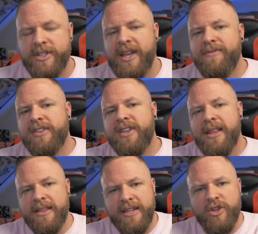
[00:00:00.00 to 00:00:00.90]
it's safe to say
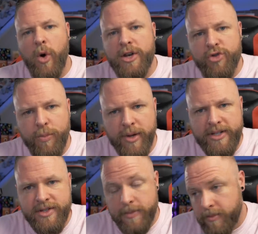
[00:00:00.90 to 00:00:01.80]
that these
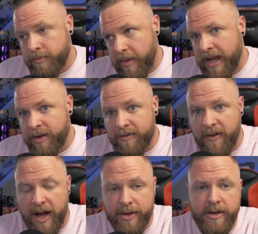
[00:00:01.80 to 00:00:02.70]
quadruplets and their
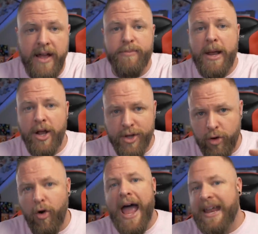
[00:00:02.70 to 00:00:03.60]
father have been on the
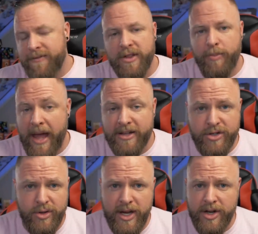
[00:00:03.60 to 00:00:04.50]
grind for the past
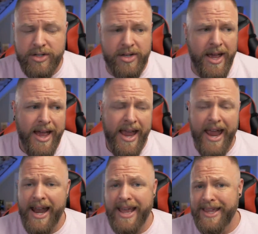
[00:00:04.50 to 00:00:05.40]
2 years,
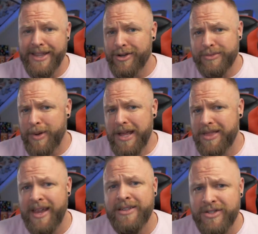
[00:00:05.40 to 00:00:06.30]
and I think there's big
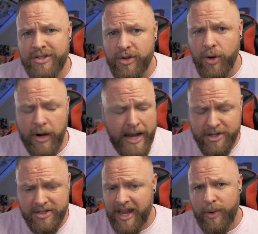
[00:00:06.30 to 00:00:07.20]
things in store. I
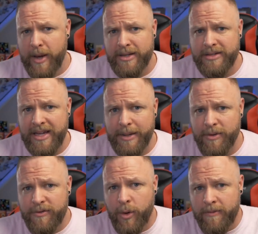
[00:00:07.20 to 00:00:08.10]
just can't wait to see him
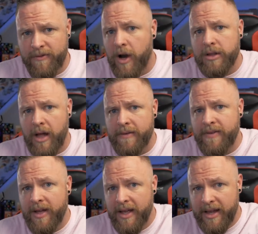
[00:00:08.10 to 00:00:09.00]
perform Fart
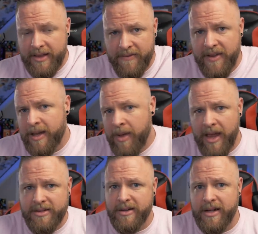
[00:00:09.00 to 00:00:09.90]
Love at the
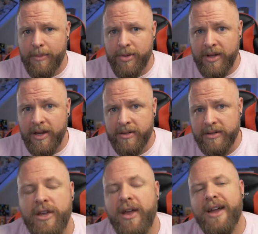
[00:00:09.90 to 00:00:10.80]
VMAs in a couple of years.
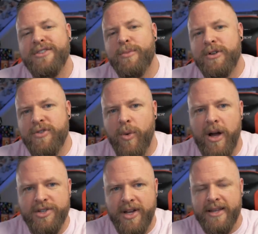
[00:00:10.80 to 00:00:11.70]
you guys so much for
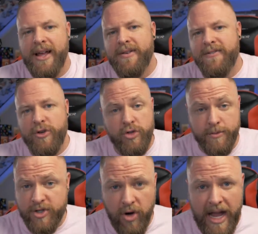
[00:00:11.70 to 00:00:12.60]
watching. I'd love it if you
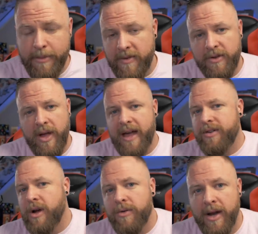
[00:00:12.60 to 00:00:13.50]
subscribed if you
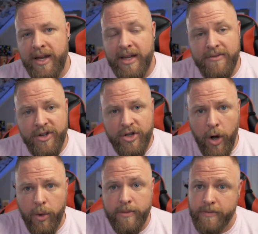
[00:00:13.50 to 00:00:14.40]
haven't already, and if you
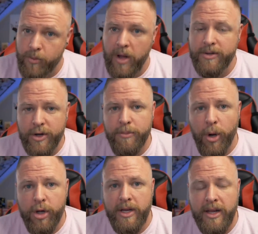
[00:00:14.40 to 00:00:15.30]
don't, well, you're a
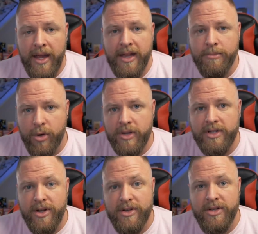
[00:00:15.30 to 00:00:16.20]
bully, and
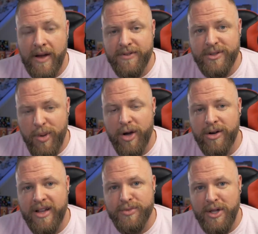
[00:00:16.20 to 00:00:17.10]
bullies are soft as
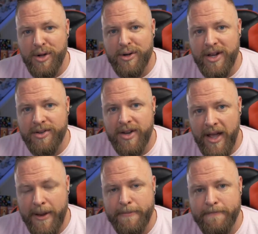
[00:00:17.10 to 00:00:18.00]
butter, as we learned here
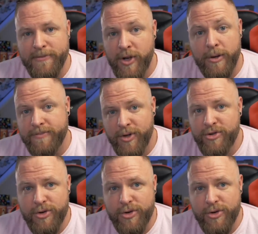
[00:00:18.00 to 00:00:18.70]
today. So, your